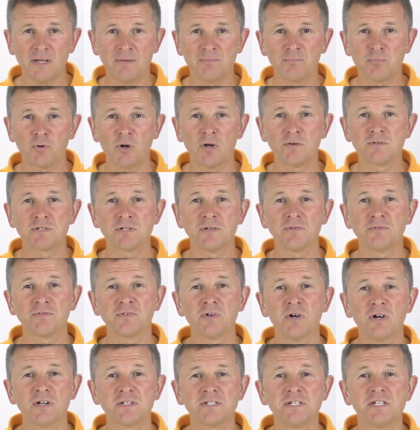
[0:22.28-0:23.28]
in
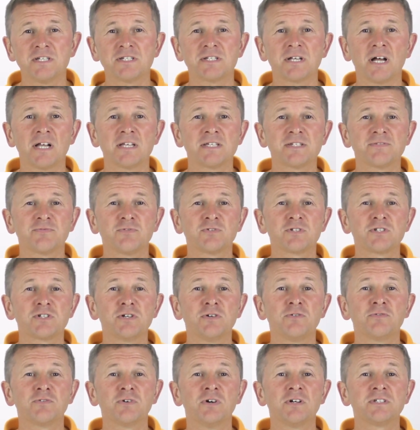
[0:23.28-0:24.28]
Pro230 stands for
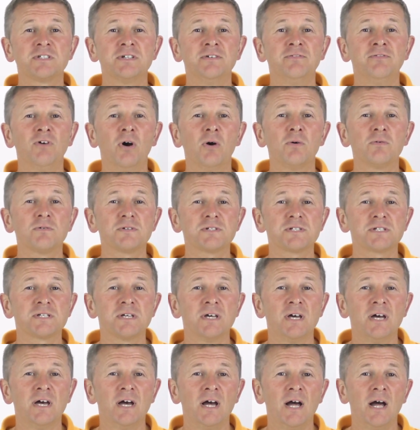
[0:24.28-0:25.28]
230 volts
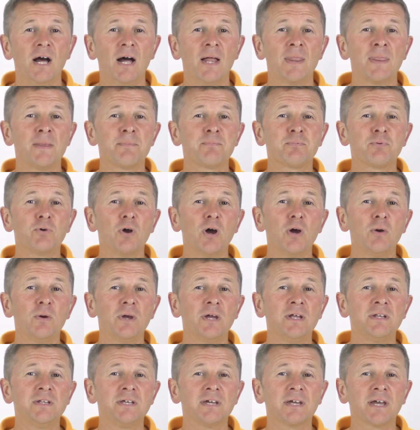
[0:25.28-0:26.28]
and the Pro
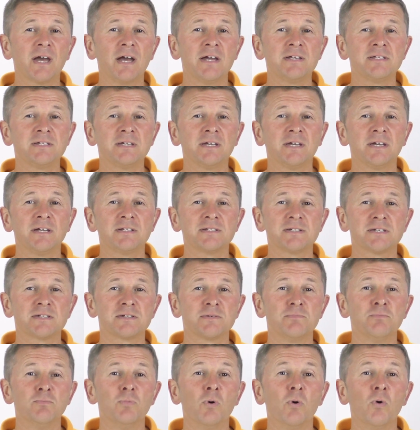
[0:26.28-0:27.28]
indicating it as
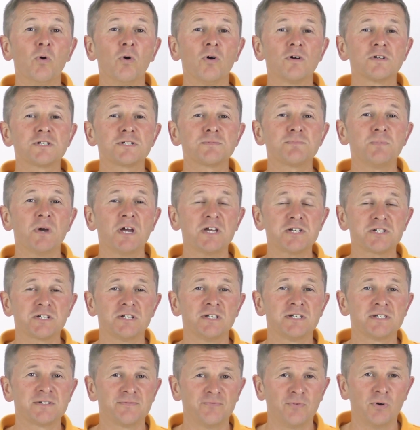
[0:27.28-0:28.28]
a more
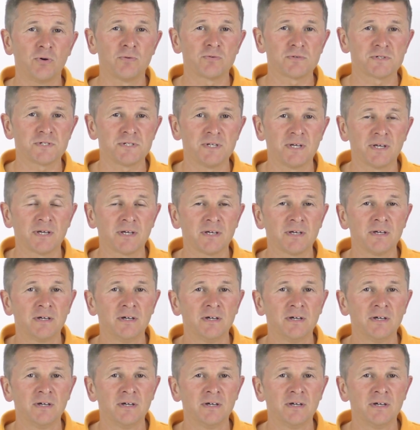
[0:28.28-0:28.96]
specialist Volt Stick.